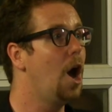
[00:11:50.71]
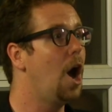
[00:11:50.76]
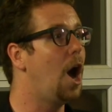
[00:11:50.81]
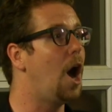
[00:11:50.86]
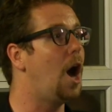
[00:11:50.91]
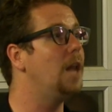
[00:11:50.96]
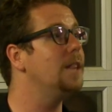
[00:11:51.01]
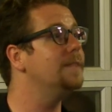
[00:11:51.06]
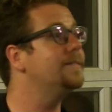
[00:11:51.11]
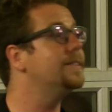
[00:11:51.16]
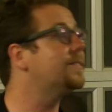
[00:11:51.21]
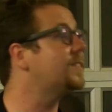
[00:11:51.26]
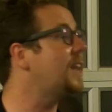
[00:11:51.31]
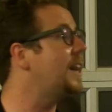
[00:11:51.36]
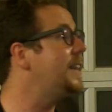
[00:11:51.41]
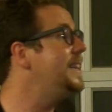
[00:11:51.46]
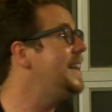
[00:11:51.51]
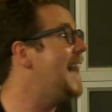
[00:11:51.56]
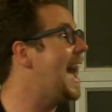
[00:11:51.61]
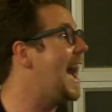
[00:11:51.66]
all of a
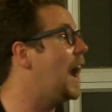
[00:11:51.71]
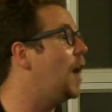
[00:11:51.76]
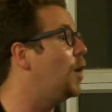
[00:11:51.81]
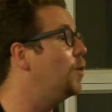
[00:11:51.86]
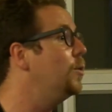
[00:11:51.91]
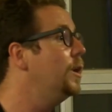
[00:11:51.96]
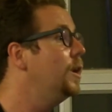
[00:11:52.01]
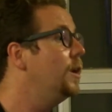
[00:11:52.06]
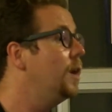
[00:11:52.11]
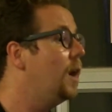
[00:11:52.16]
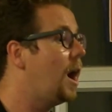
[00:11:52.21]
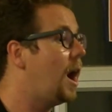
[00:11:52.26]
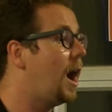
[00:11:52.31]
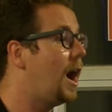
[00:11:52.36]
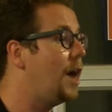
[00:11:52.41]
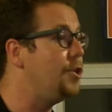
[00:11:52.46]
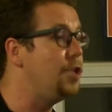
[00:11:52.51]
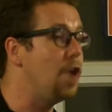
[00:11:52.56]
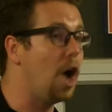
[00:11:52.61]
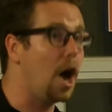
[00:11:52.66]
sudden now
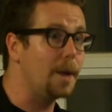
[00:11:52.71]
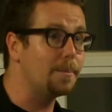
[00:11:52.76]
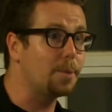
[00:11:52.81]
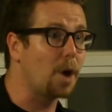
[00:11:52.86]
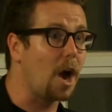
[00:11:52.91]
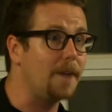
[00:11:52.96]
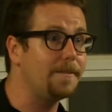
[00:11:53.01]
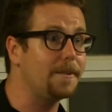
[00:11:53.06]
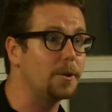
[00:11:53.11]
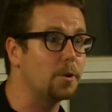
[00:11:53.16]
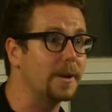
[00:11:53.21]
nonprofit